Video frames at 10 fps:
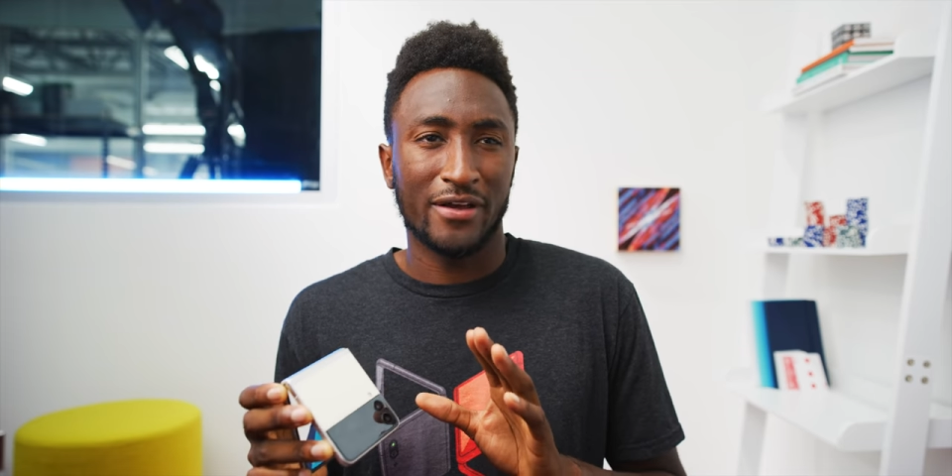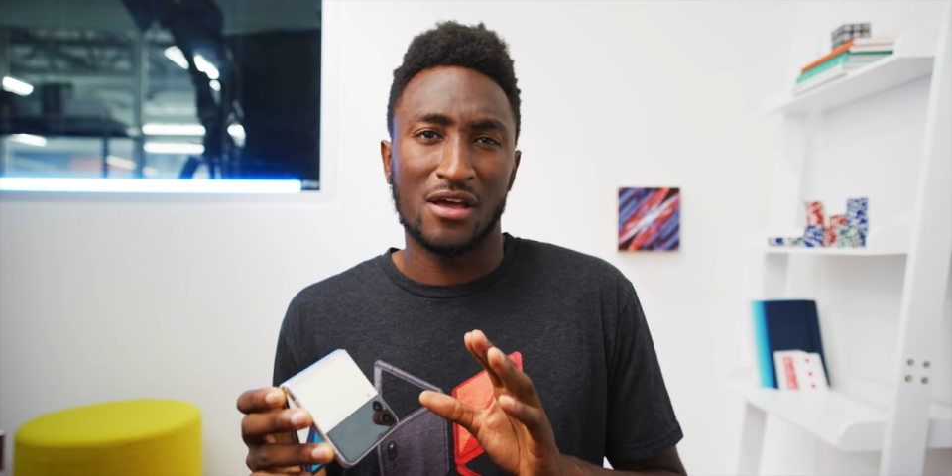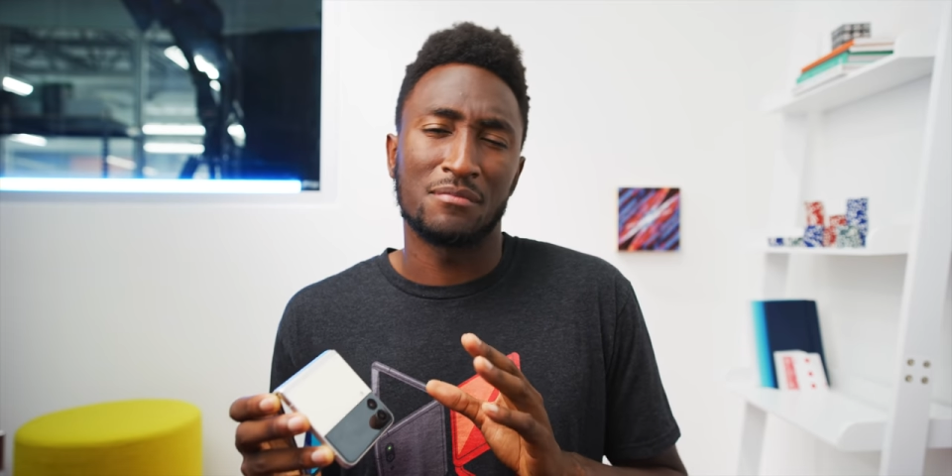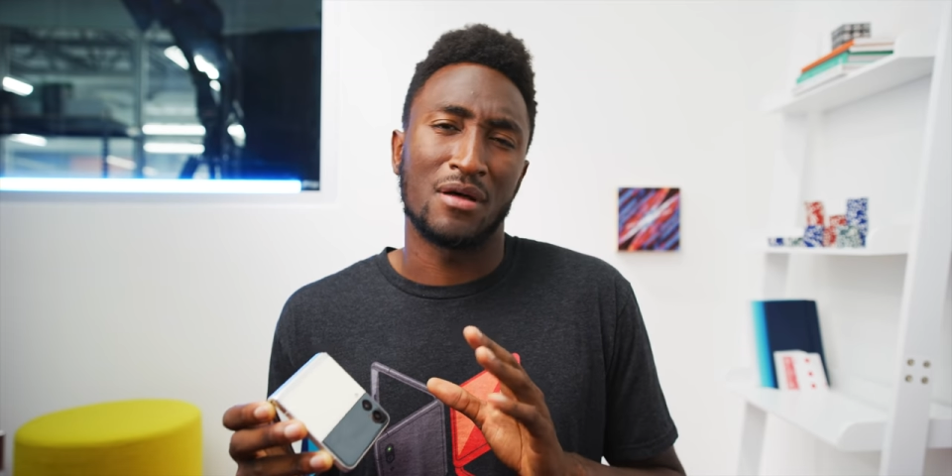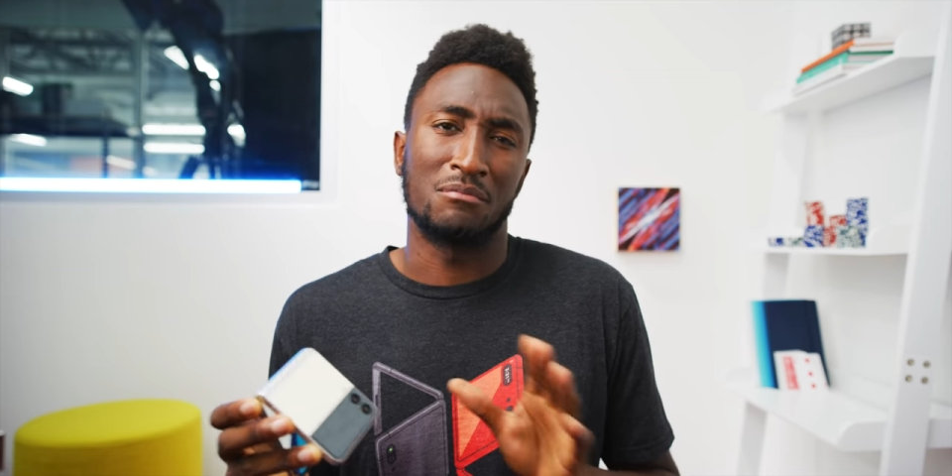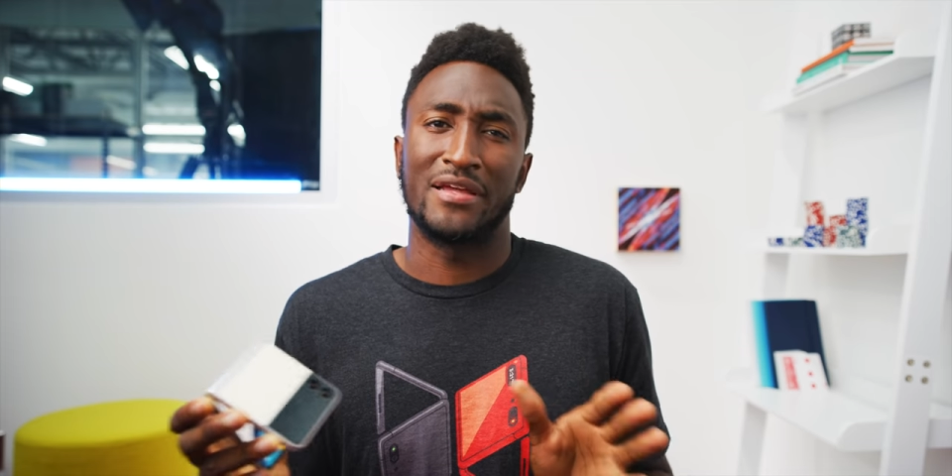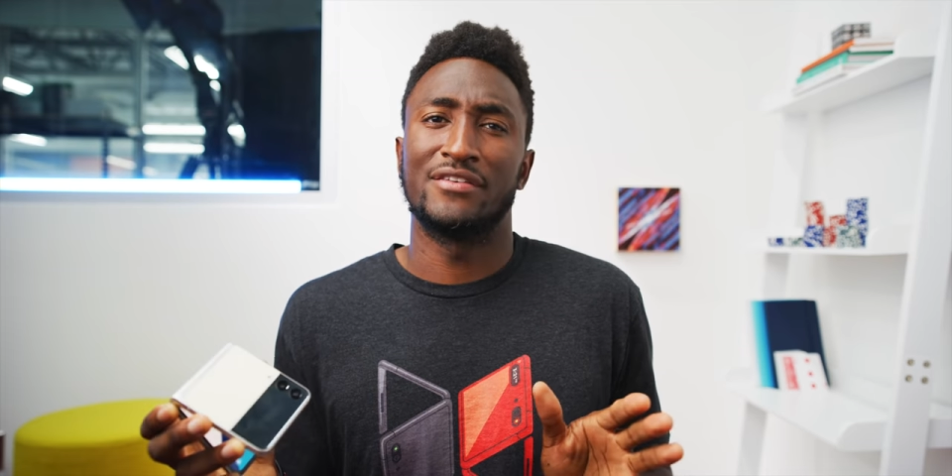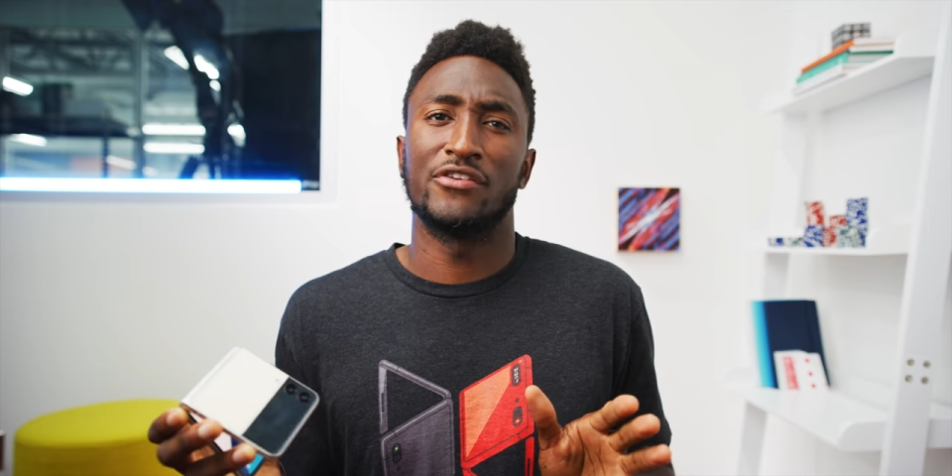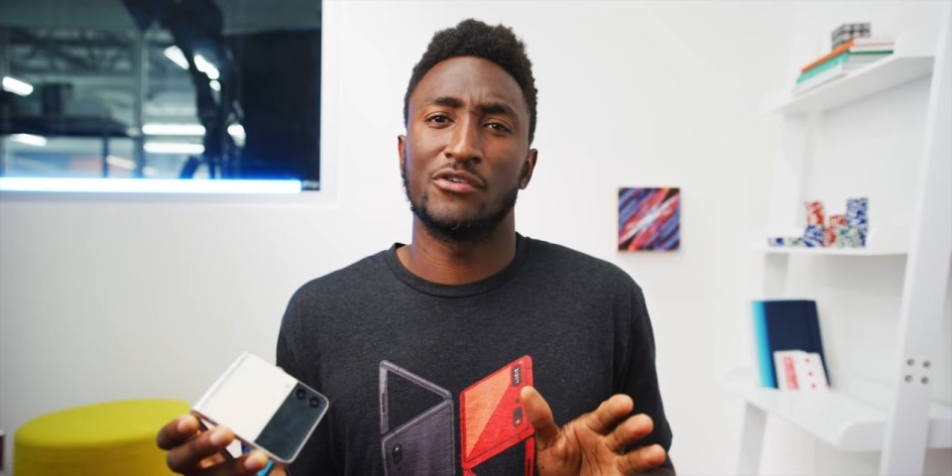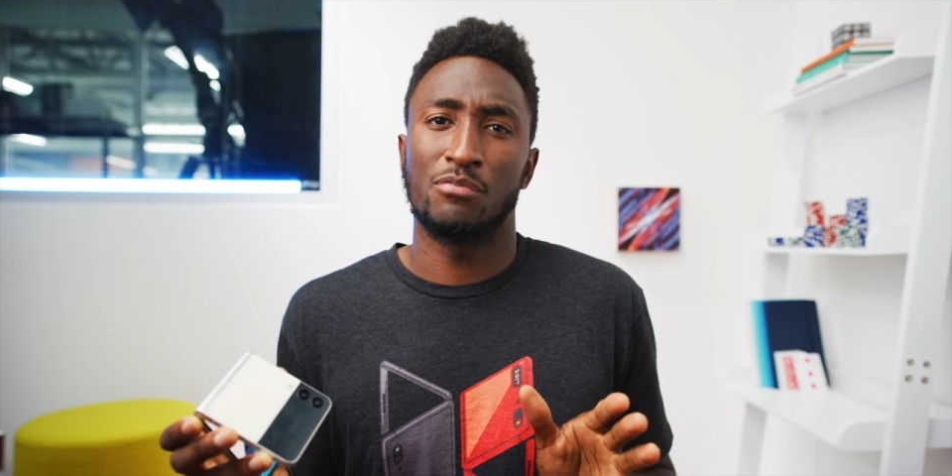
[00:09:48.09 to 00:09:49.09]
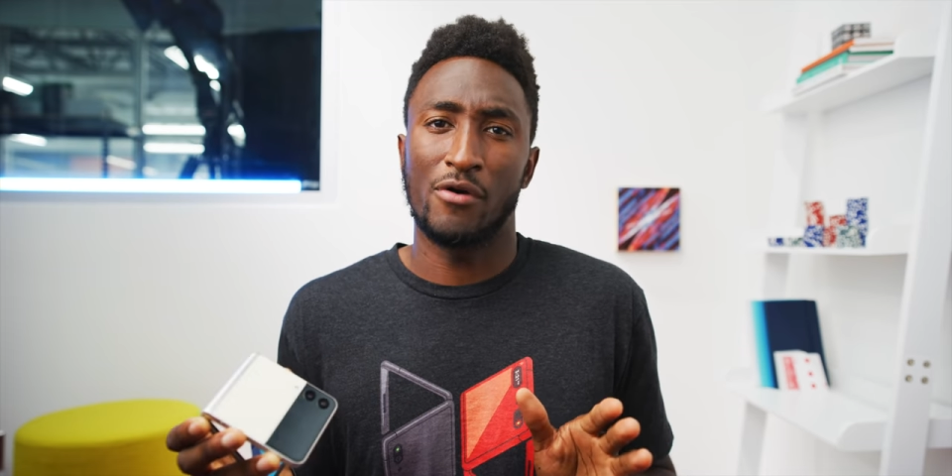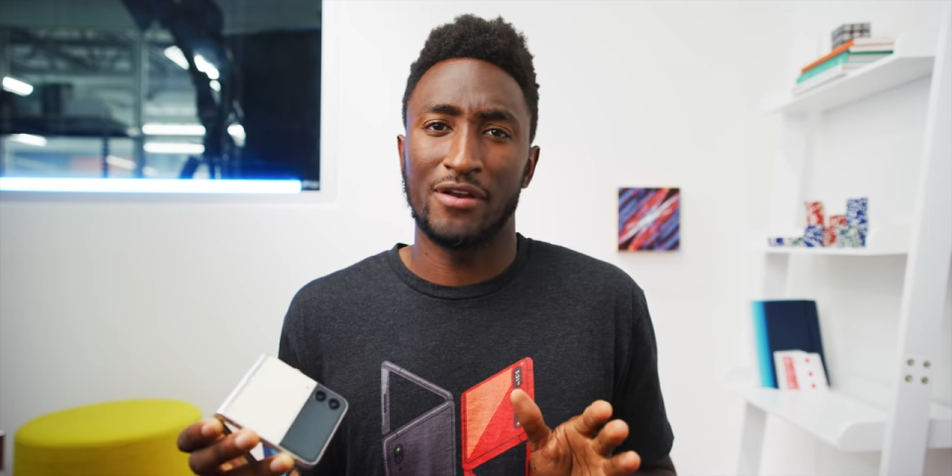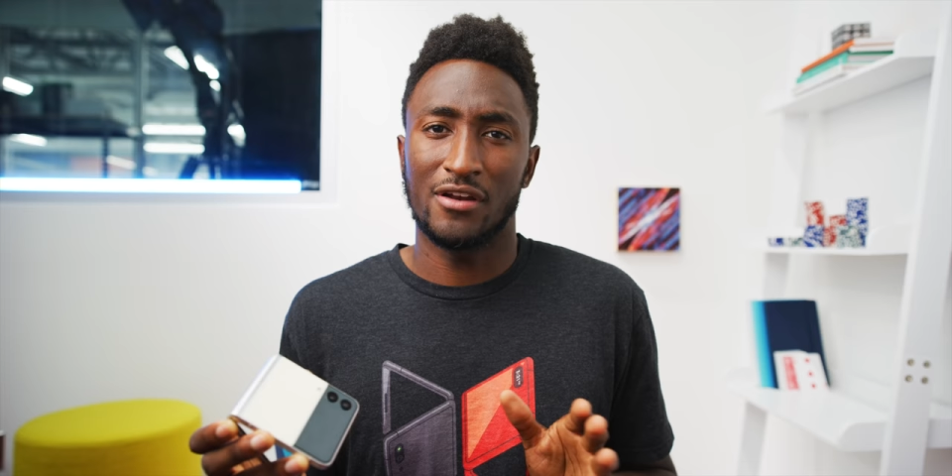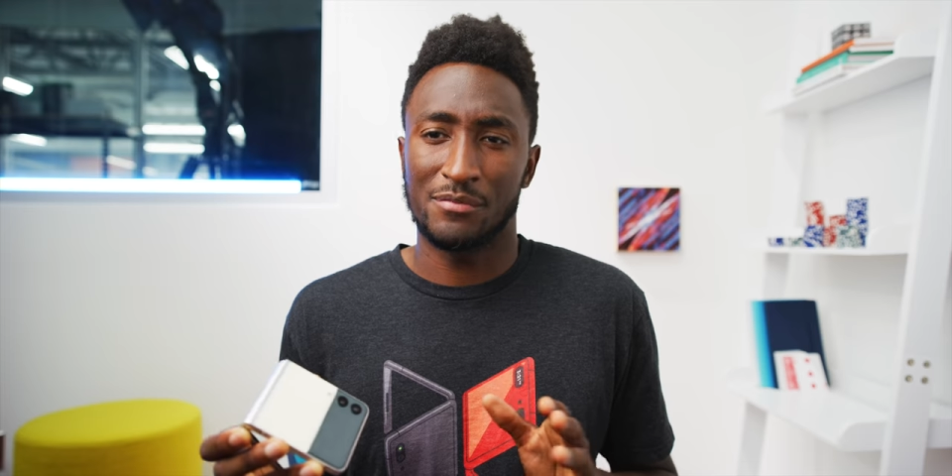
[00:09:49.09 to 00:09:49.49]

like I'm, I'm like disappointed.